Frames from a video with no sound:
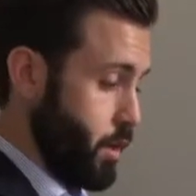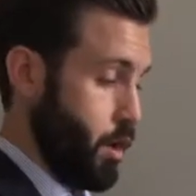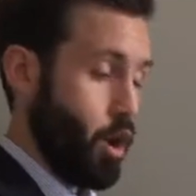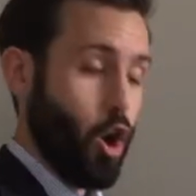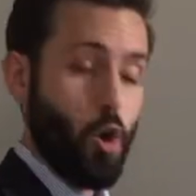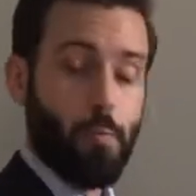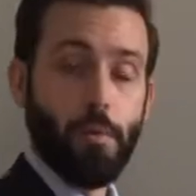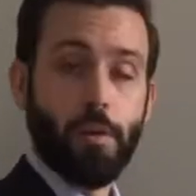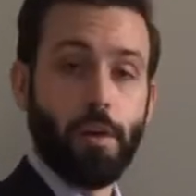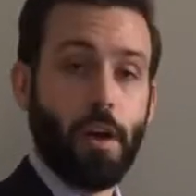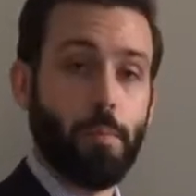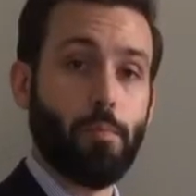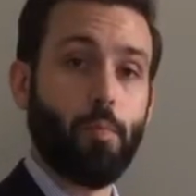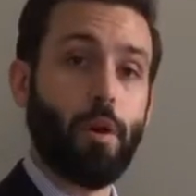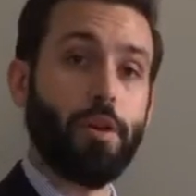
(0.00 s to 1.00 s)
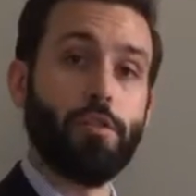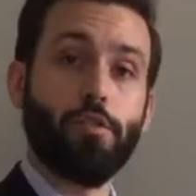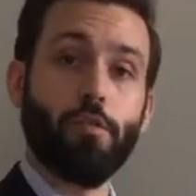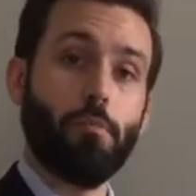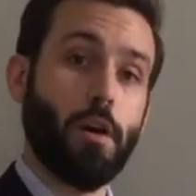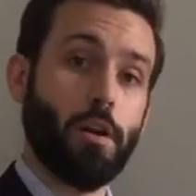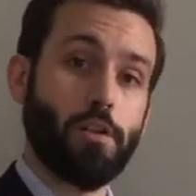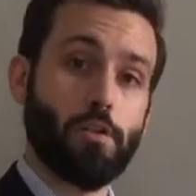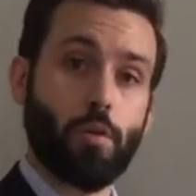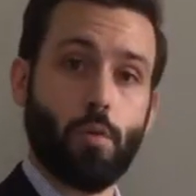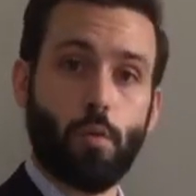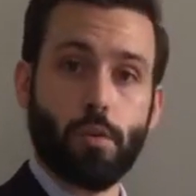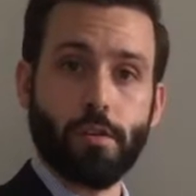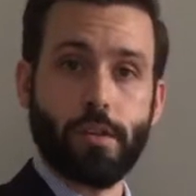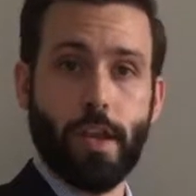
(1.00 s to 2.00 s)
opened up way too much
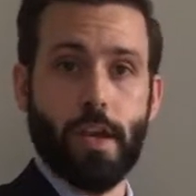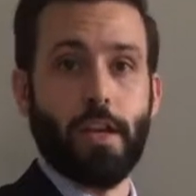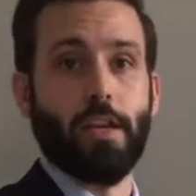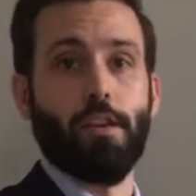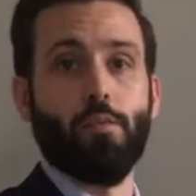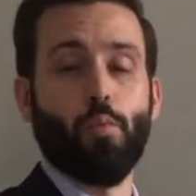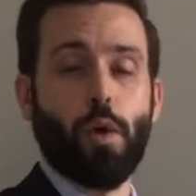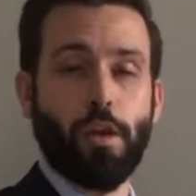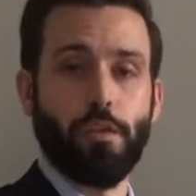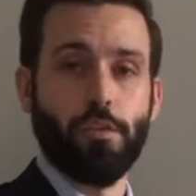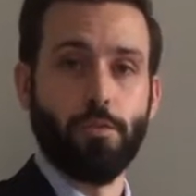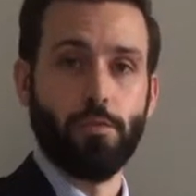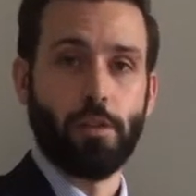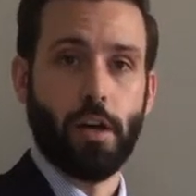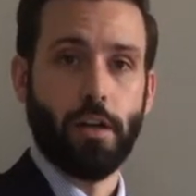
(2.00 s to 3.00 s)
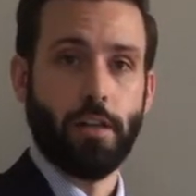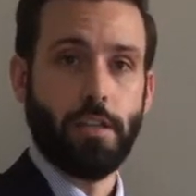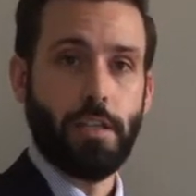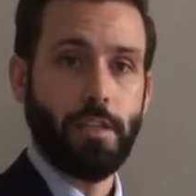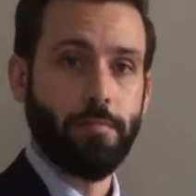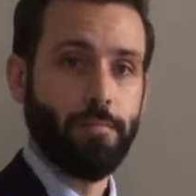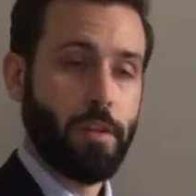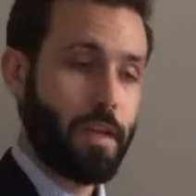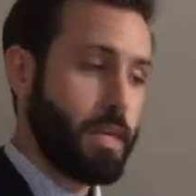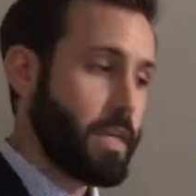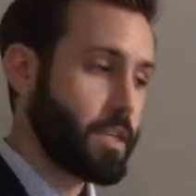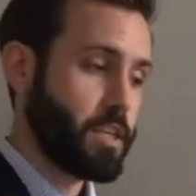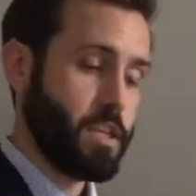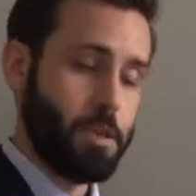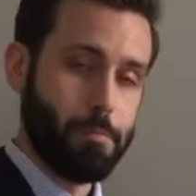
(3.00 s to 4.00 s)
or taken in way too tightly.
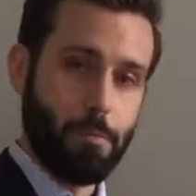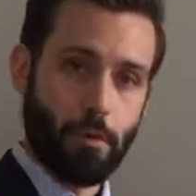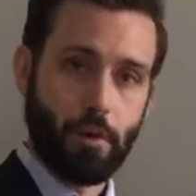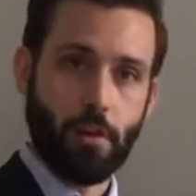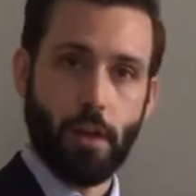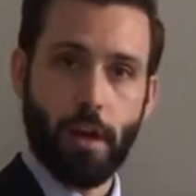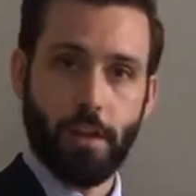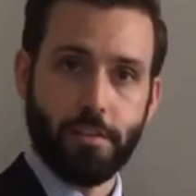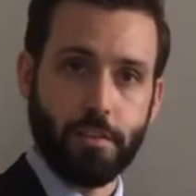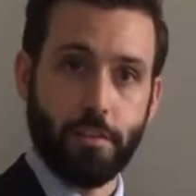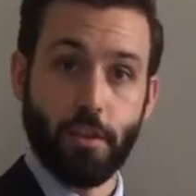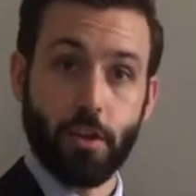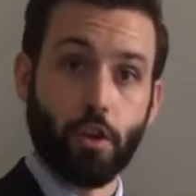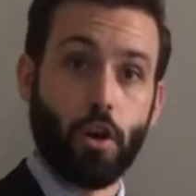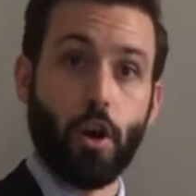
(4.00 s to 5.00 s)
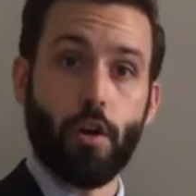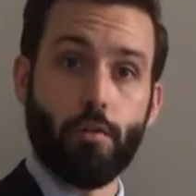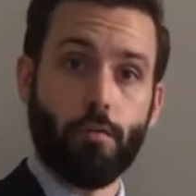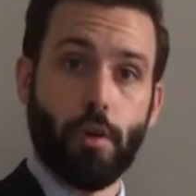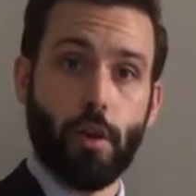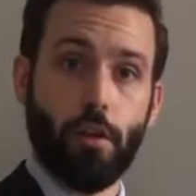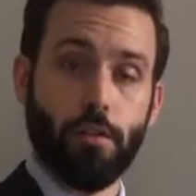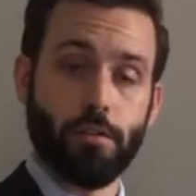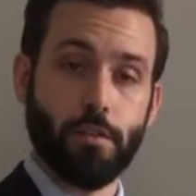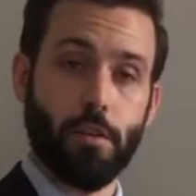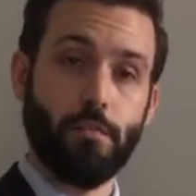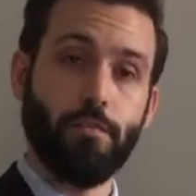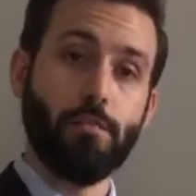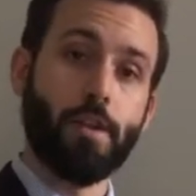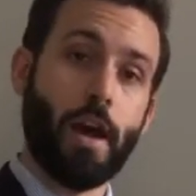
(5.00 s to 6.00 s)
Keep your clients in the guardrails
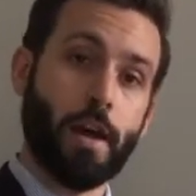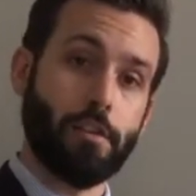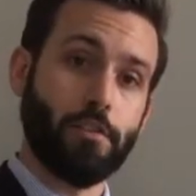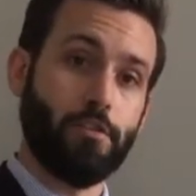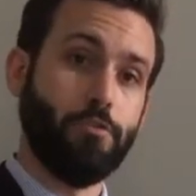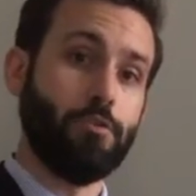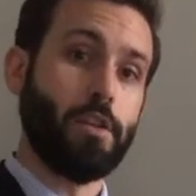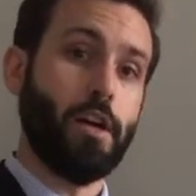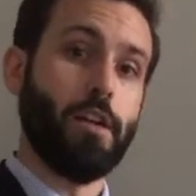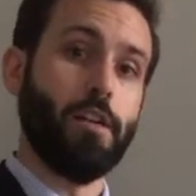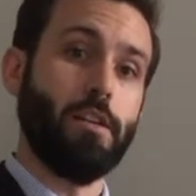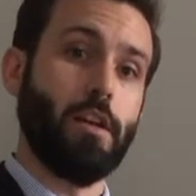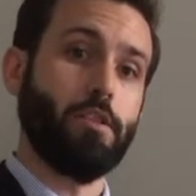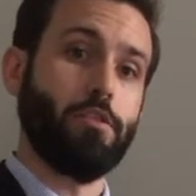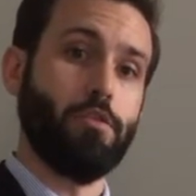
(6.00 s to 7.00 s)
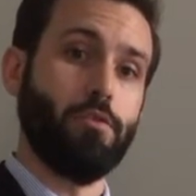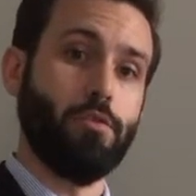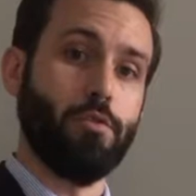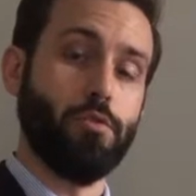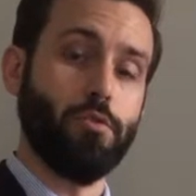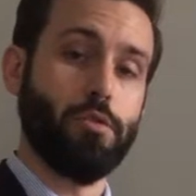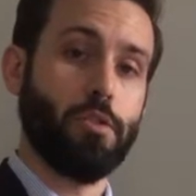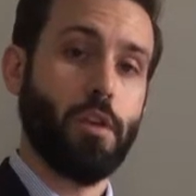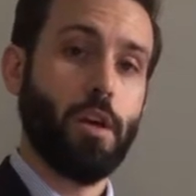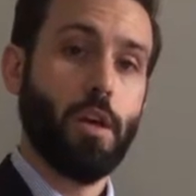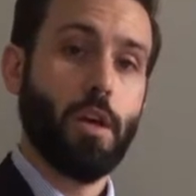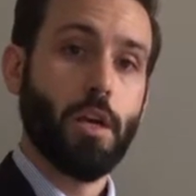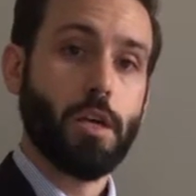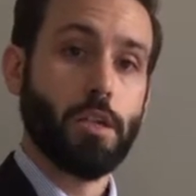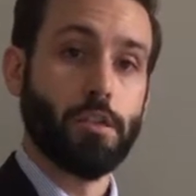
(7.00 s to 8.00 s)
of not too tight, not too loose,
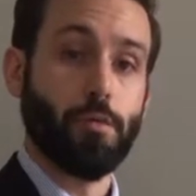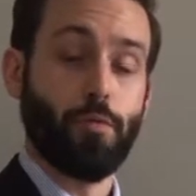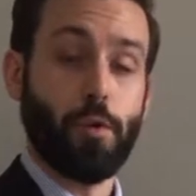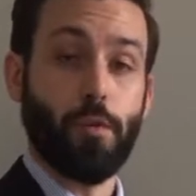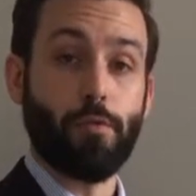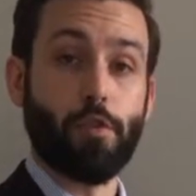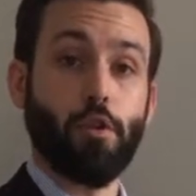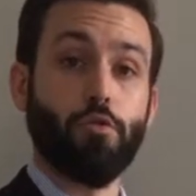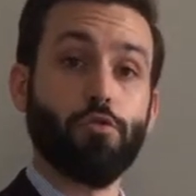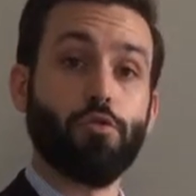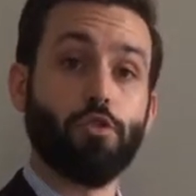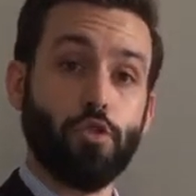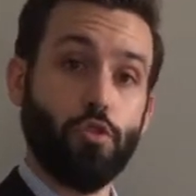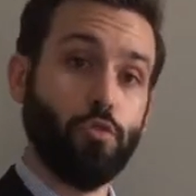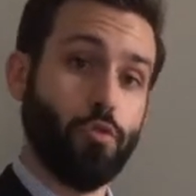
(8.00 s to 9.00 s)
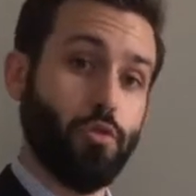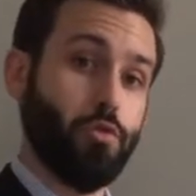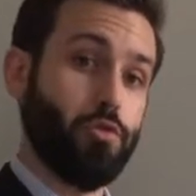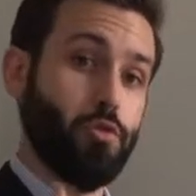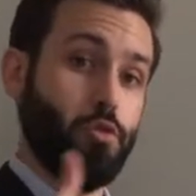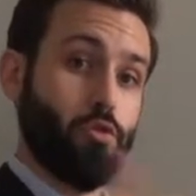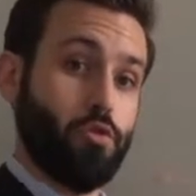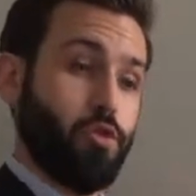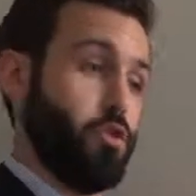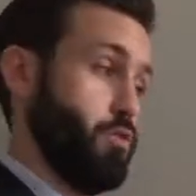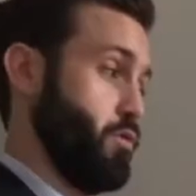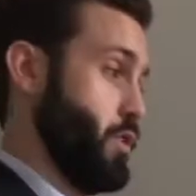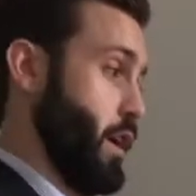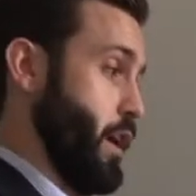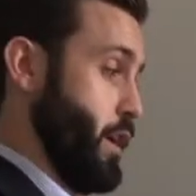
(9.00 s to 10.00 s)
because if we ever go too loose or too
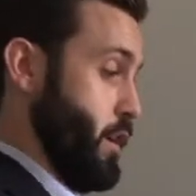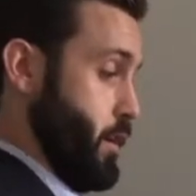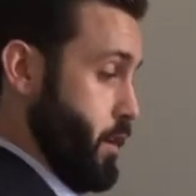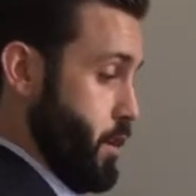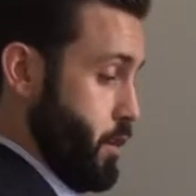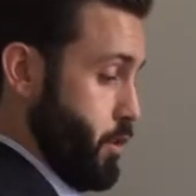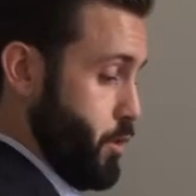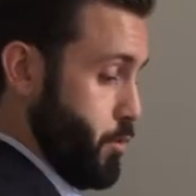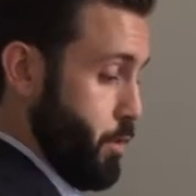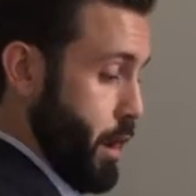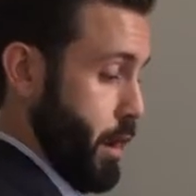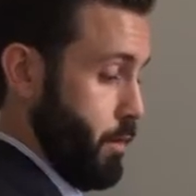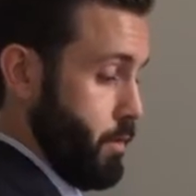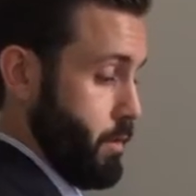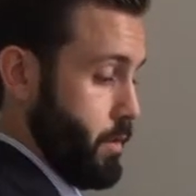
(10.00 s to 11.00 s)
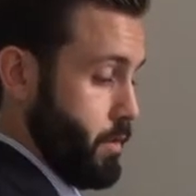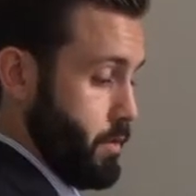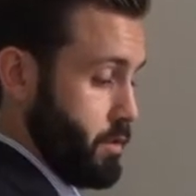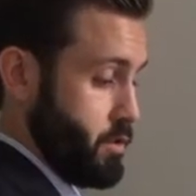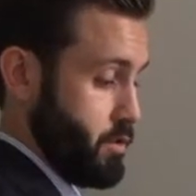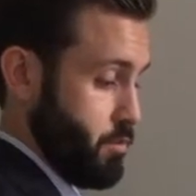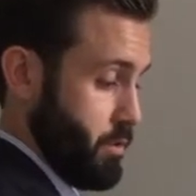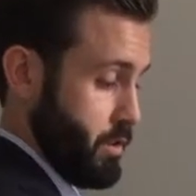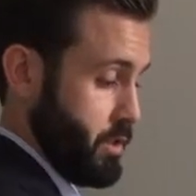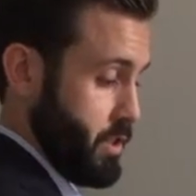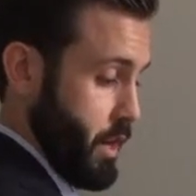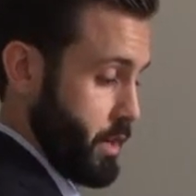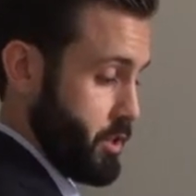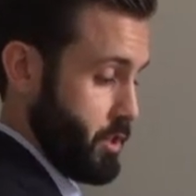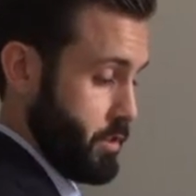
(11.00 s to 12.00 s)
tight throughout these three
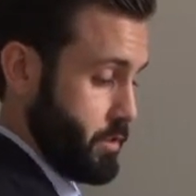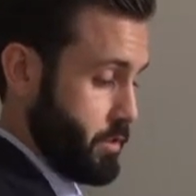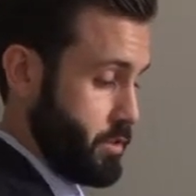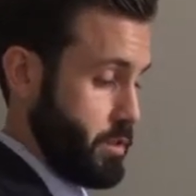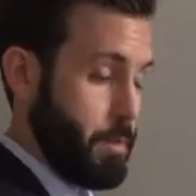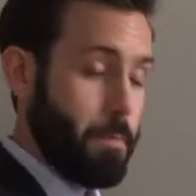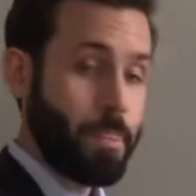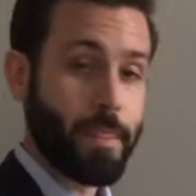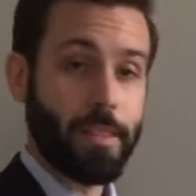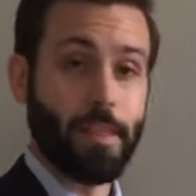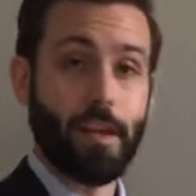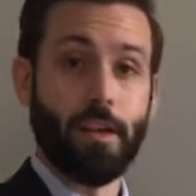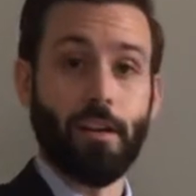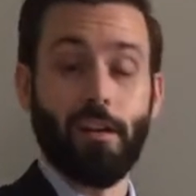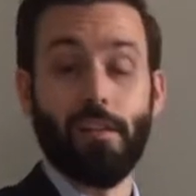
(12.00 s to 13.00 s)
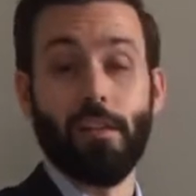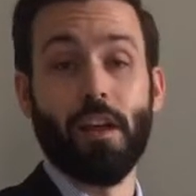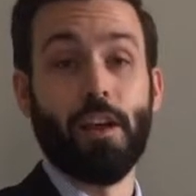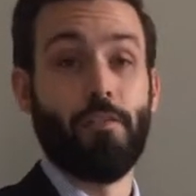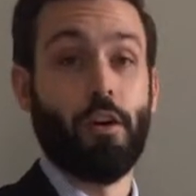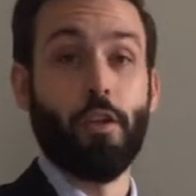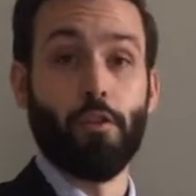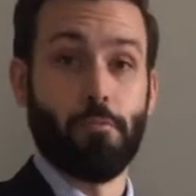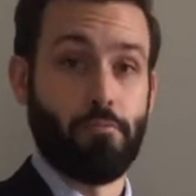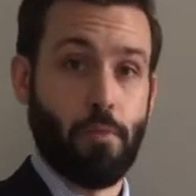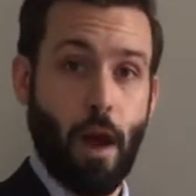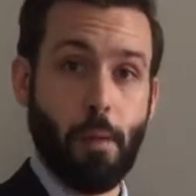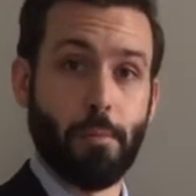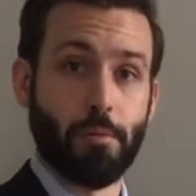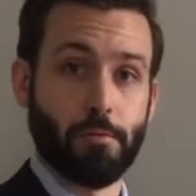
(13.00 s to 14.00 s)
sections, then a lot of other
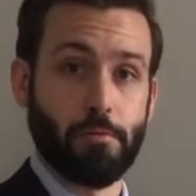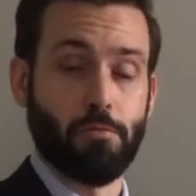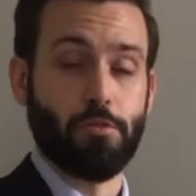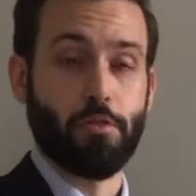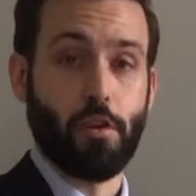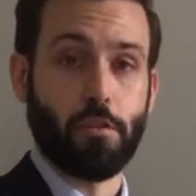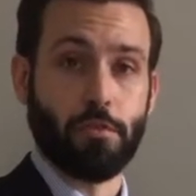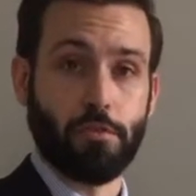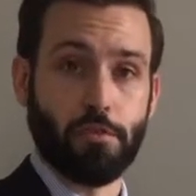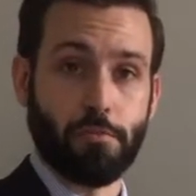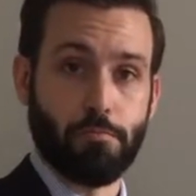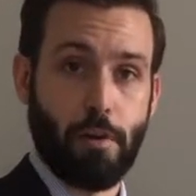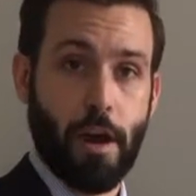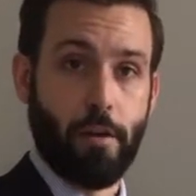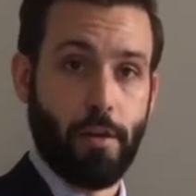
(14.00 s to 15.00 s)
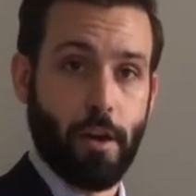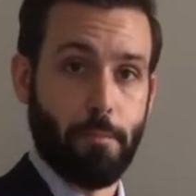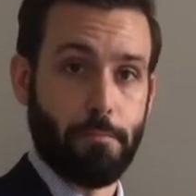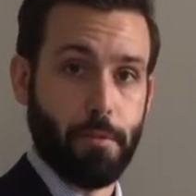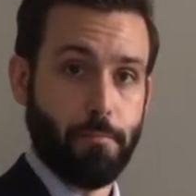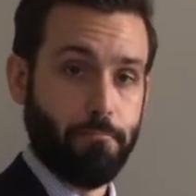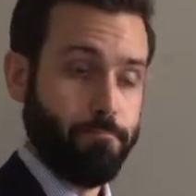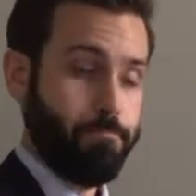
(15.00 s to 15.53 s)
problems will start to sprout up.